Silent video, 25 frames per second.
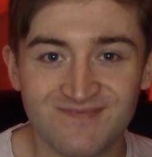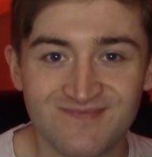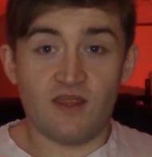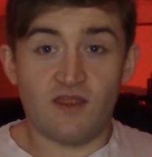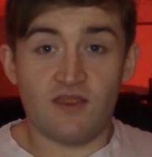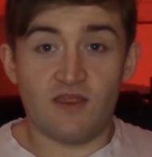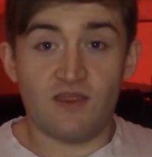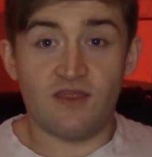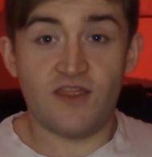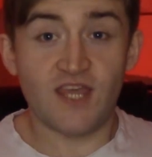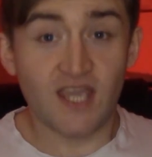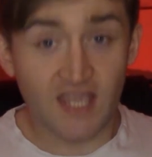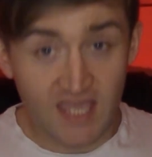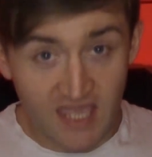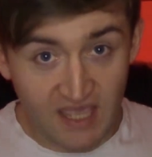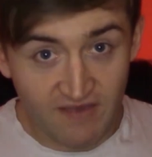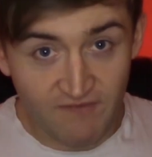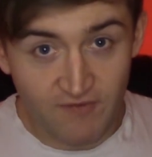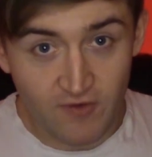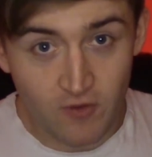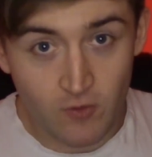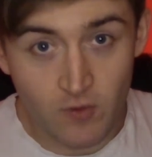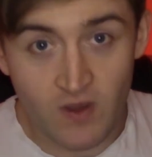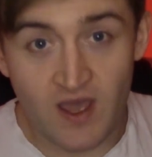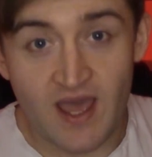The
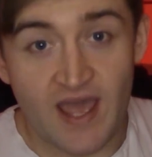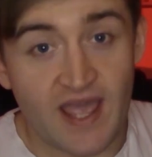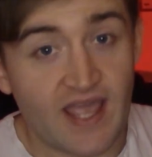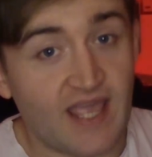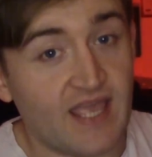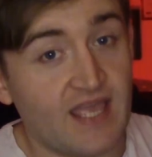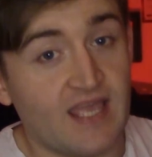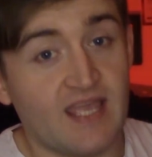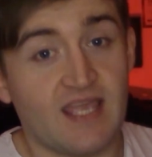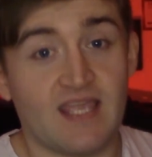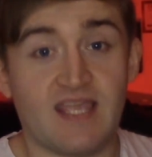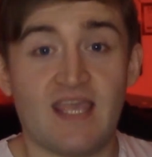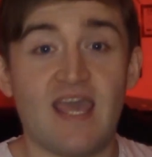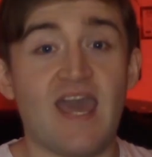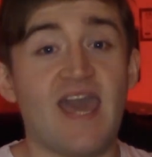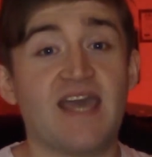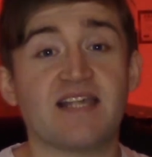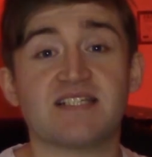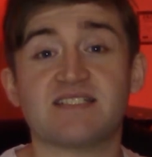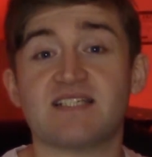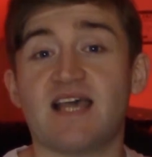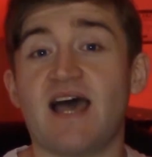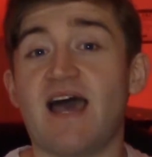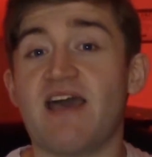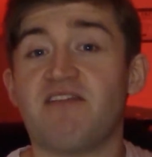giveaway!
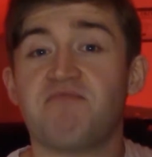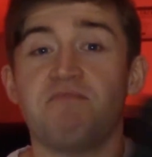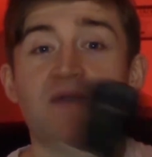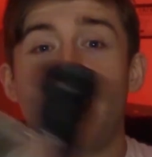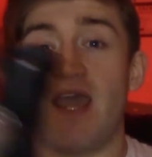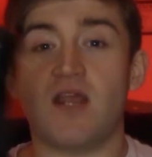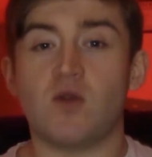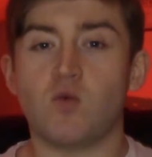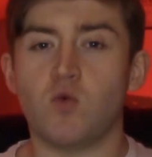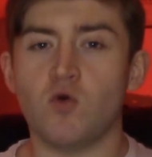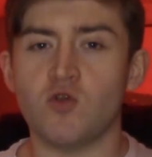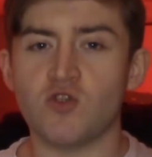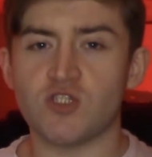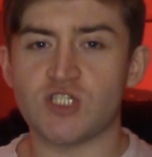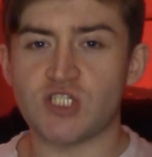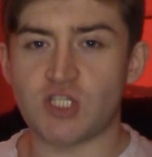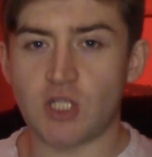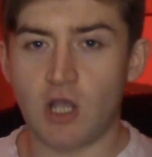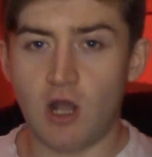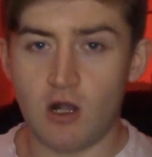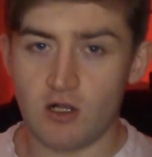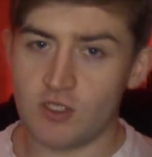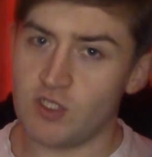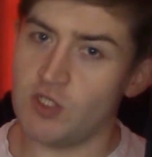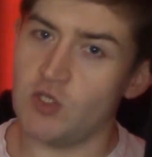Yes, I've made one
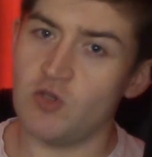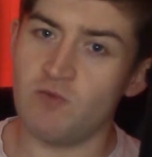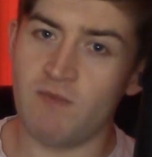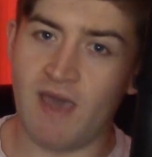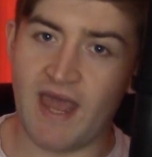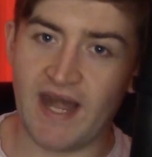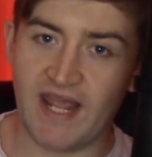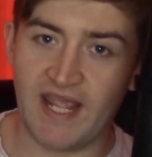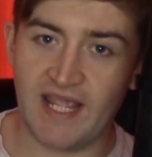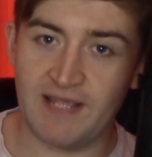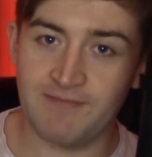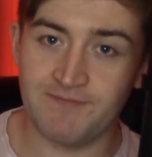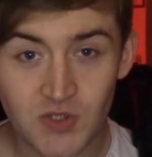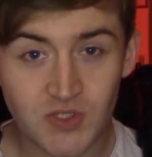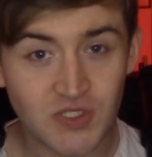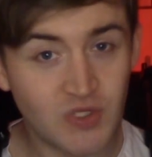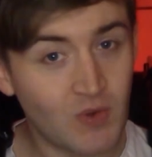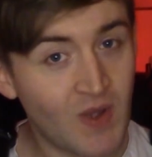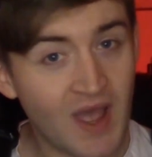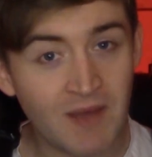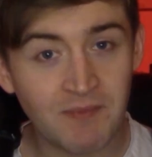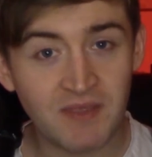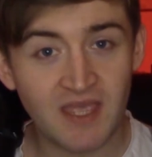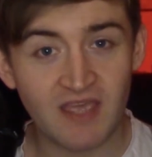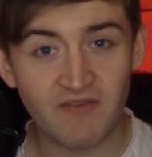stock too many, so
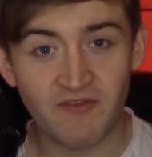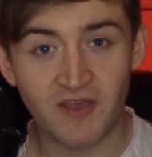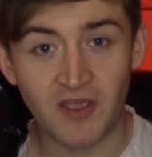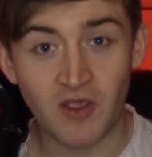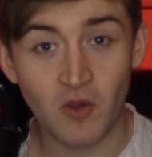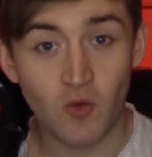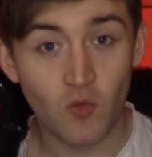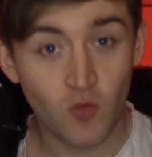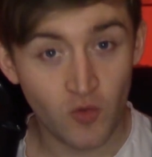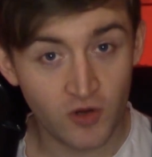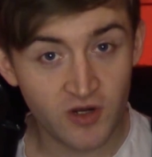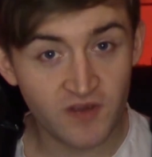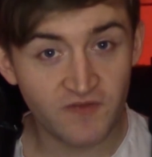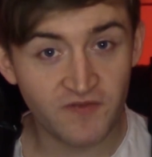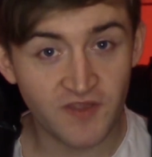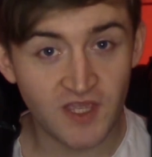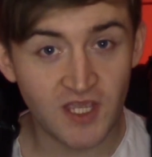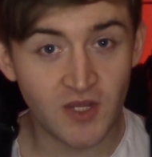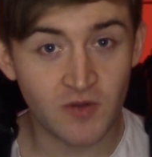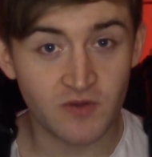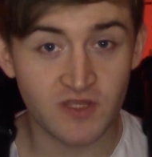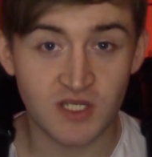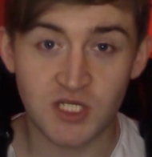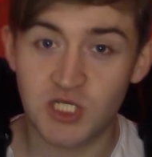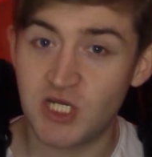I'm giving one of
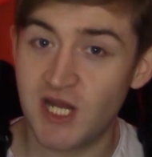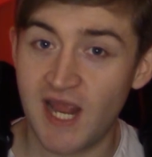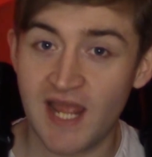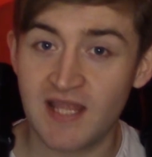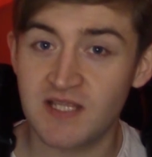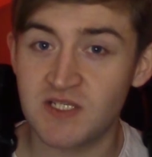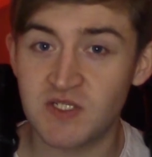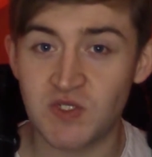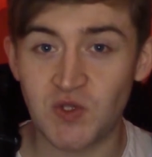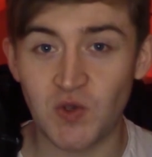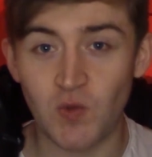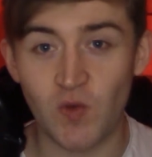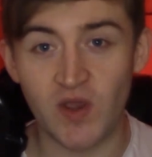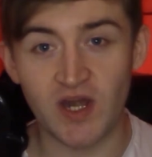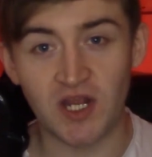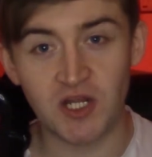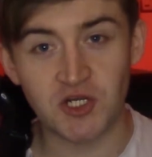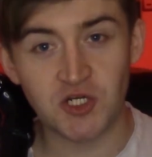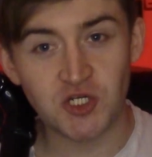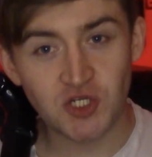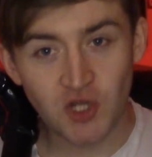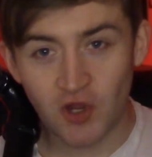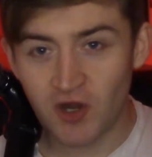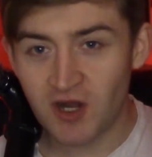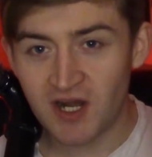you the chance to win a
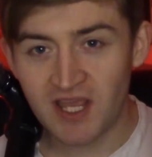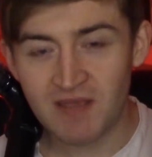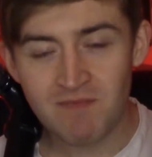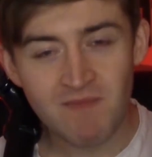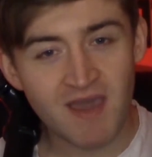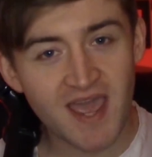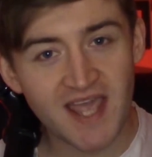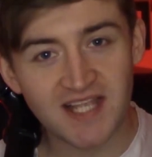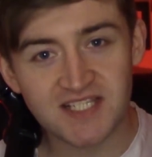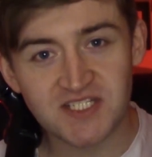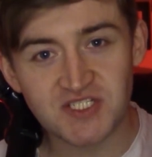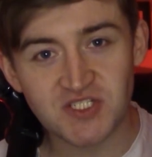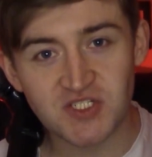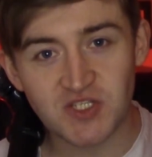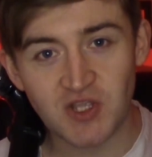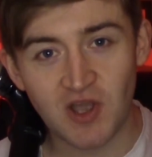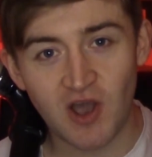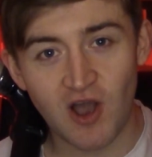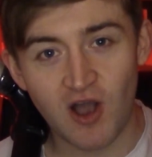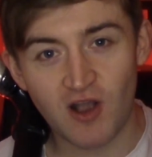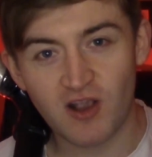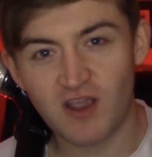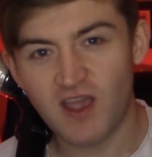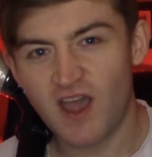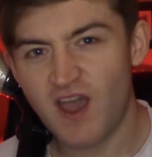shoddily made
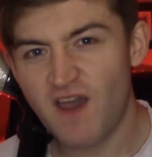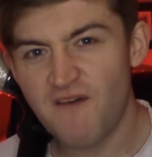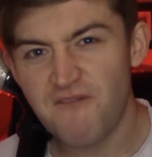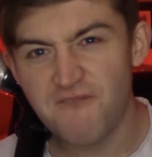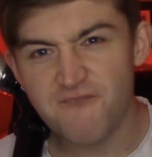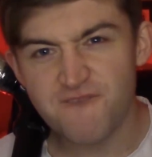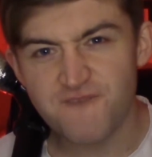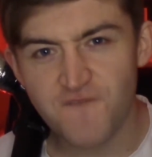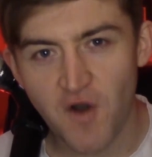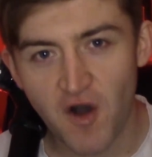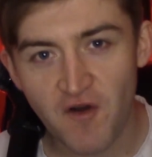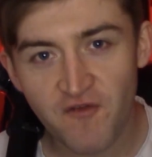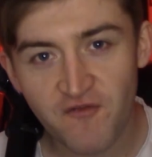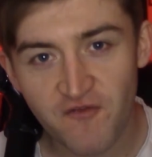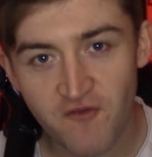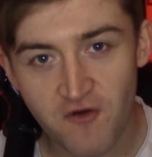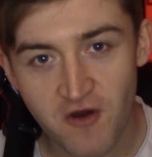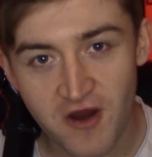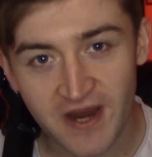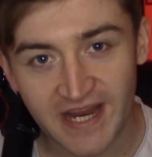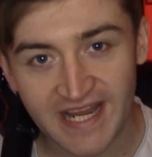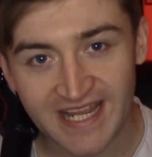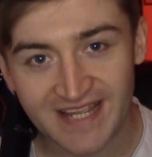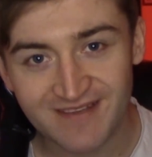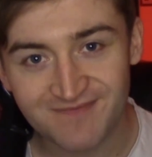stock for
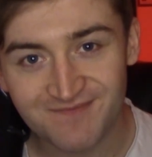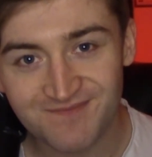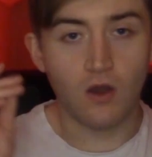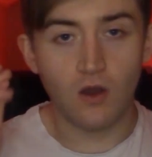free.